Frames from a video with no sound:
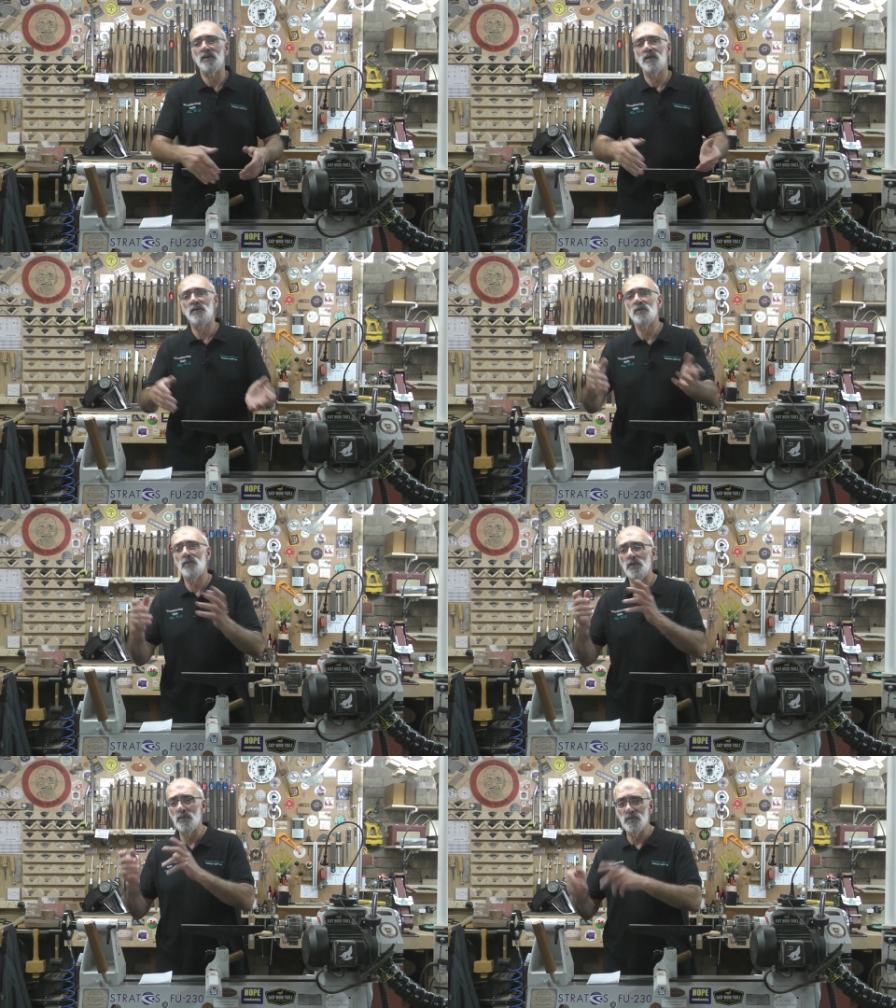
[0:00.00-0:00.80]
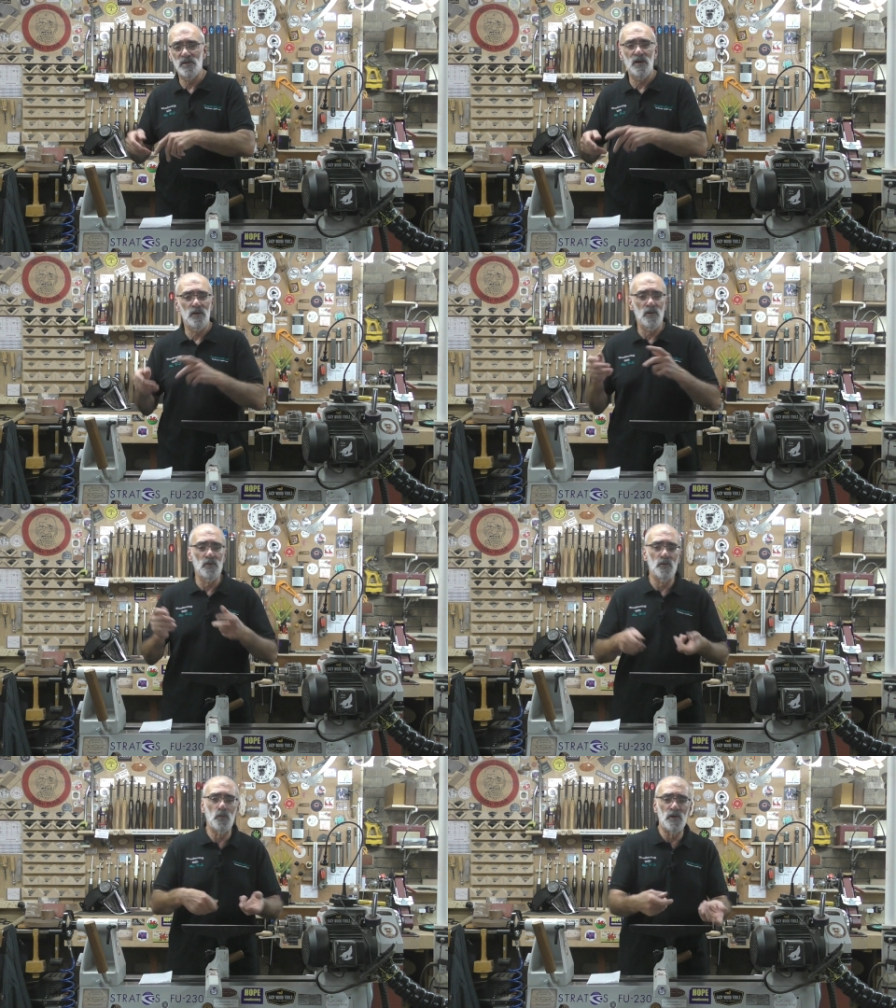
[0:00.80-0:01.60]
and then you use that
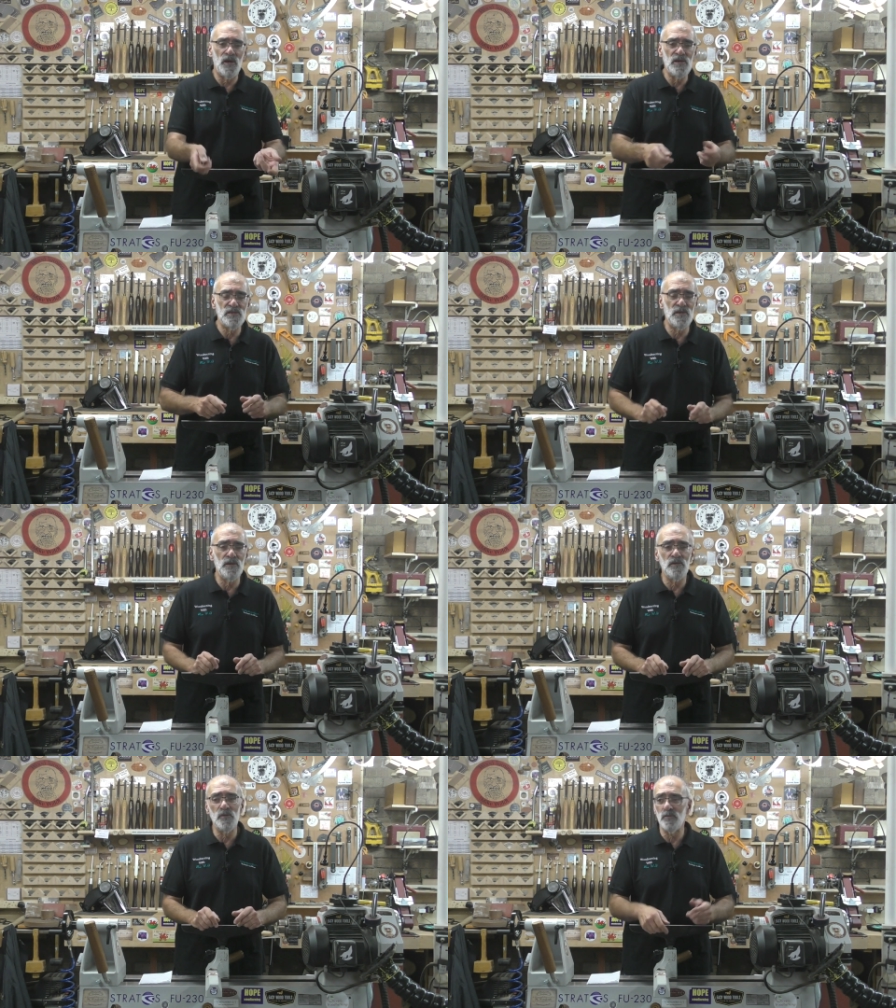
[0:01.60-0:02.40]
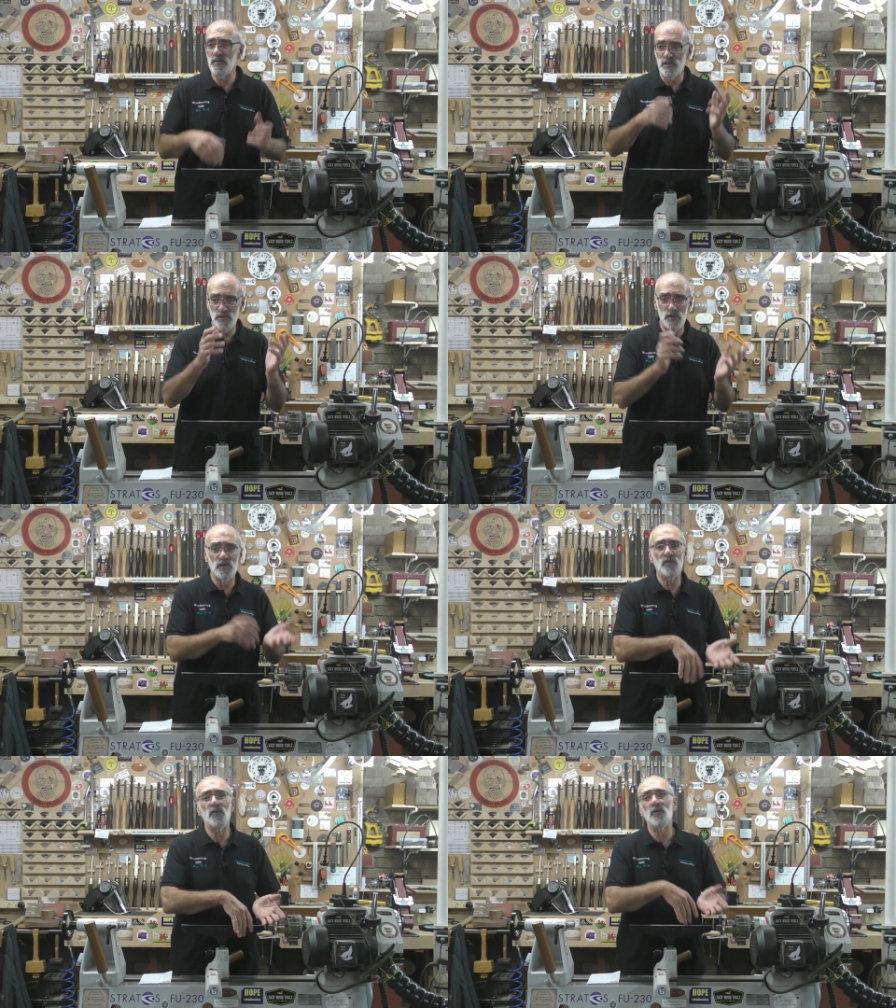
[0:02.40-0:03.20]
on the 180, you're just
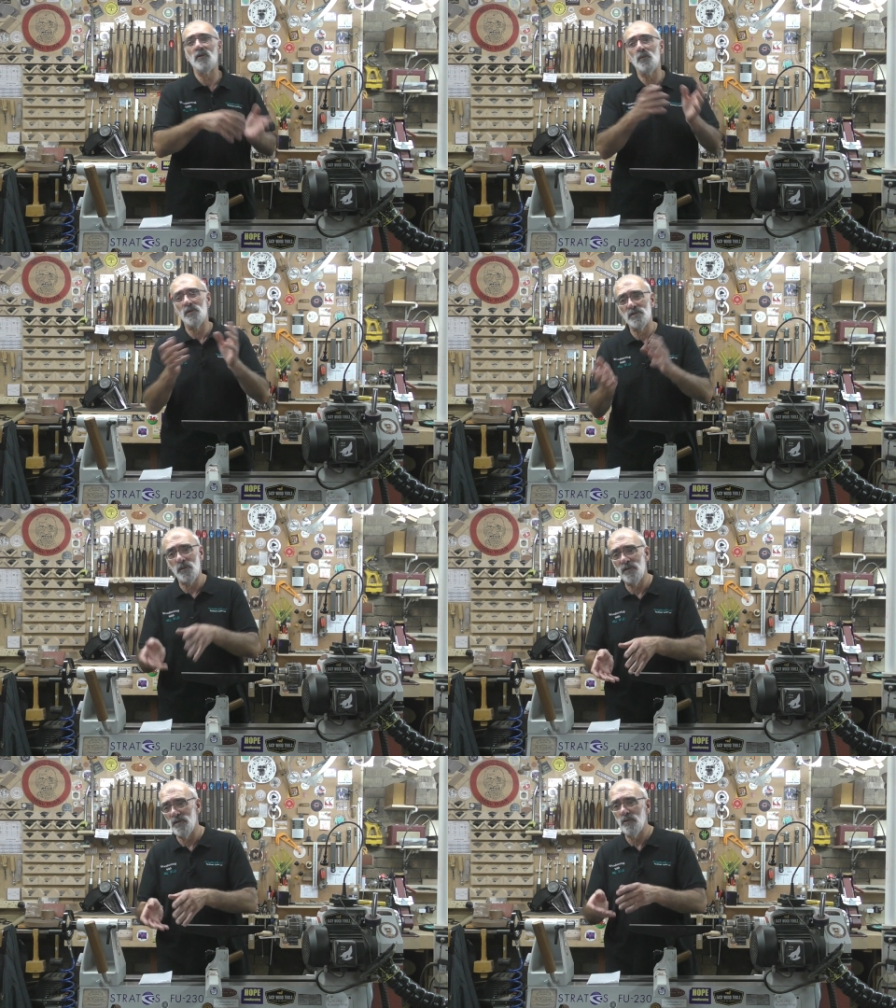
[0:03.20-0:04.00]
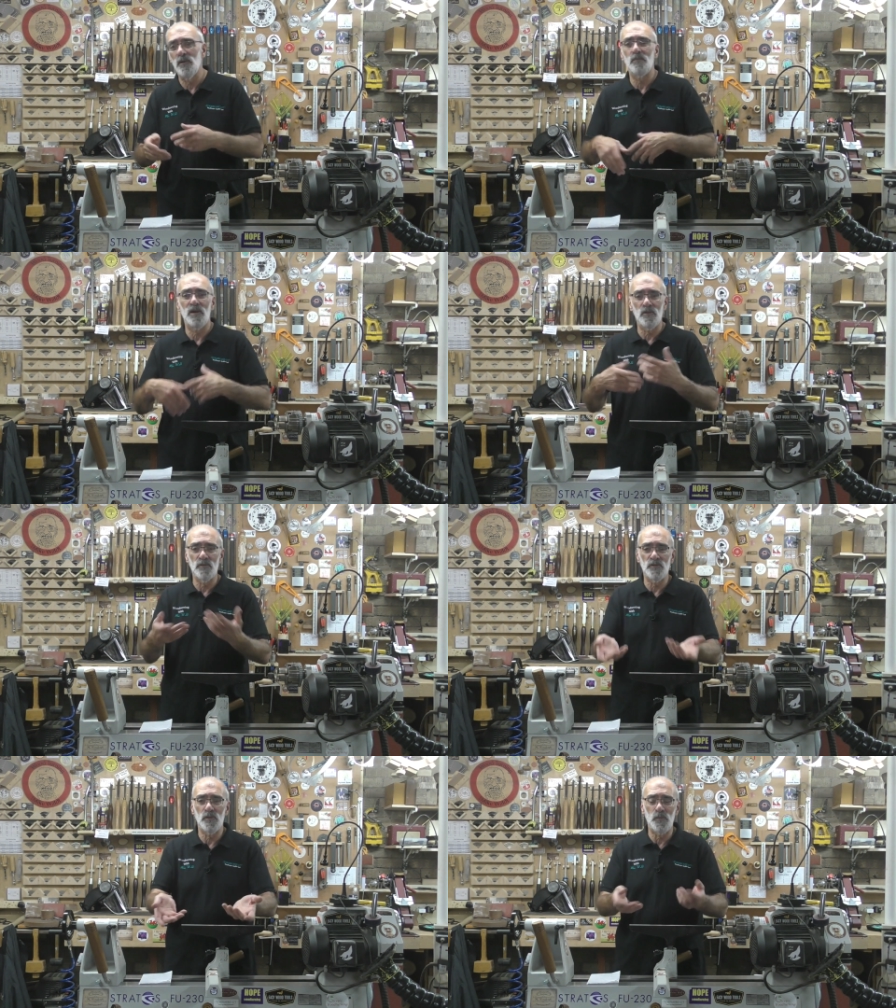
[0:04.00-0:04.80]
transferring the 120 grit back
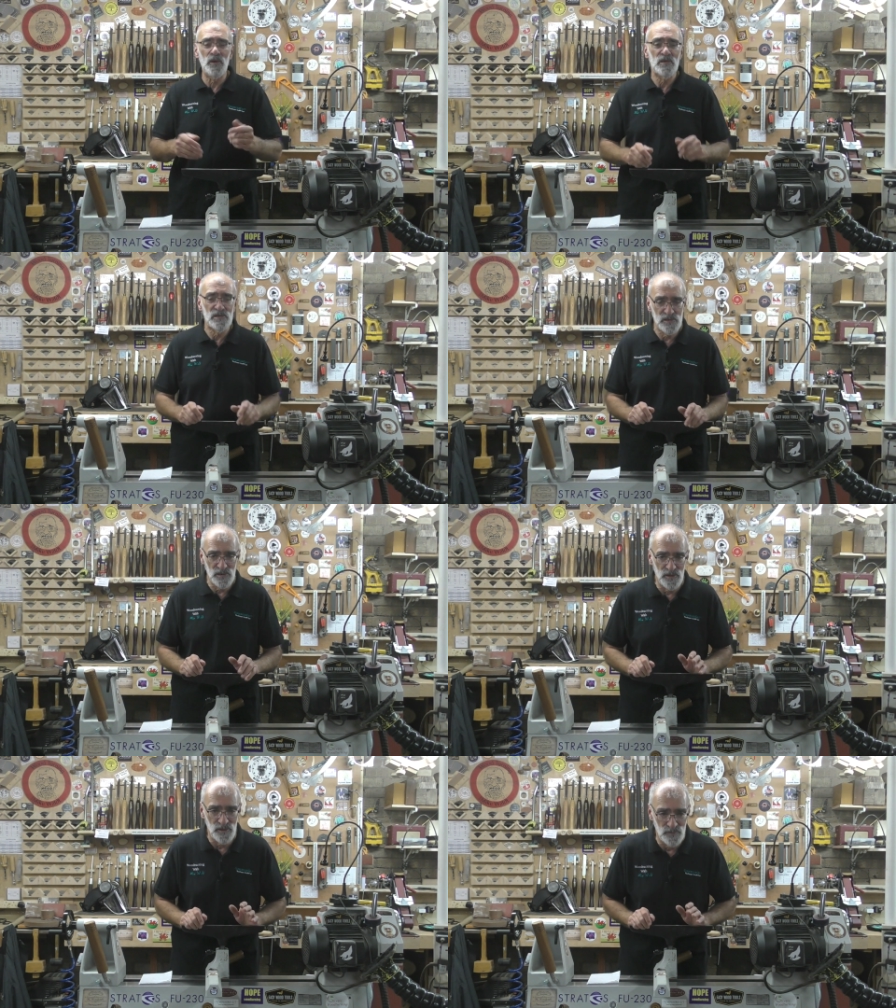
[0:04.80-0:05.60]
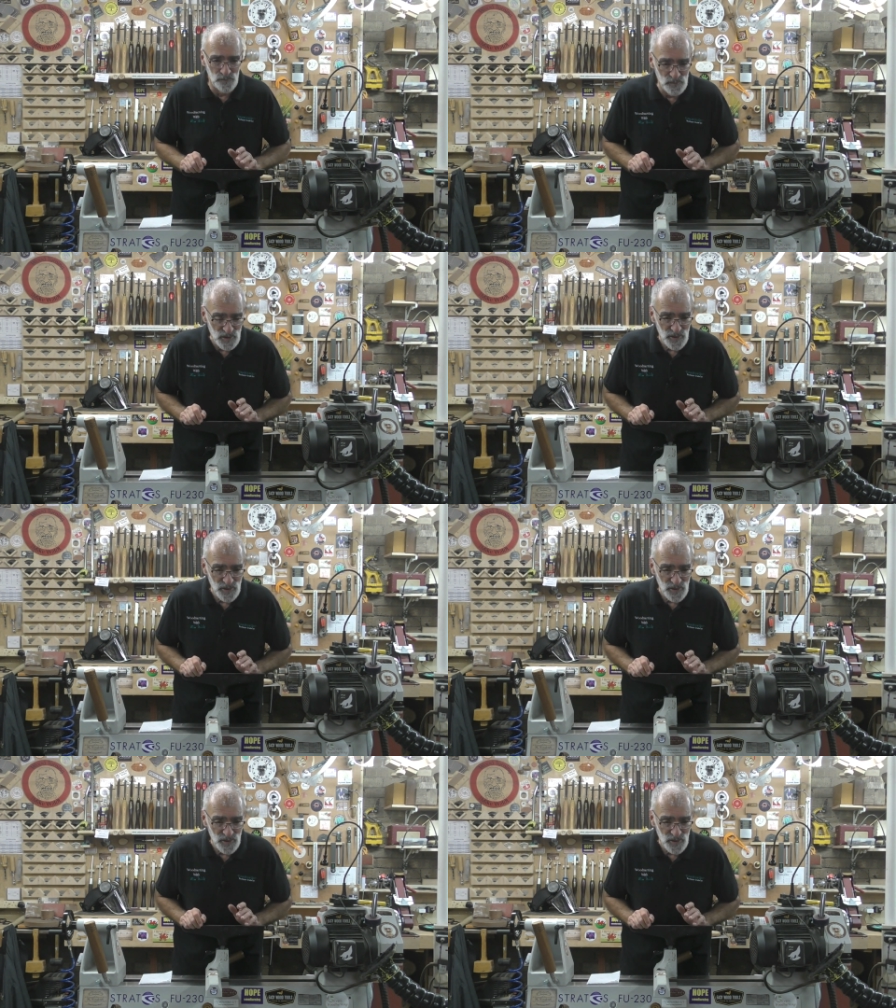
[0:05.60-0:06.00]
onto the piece. Um,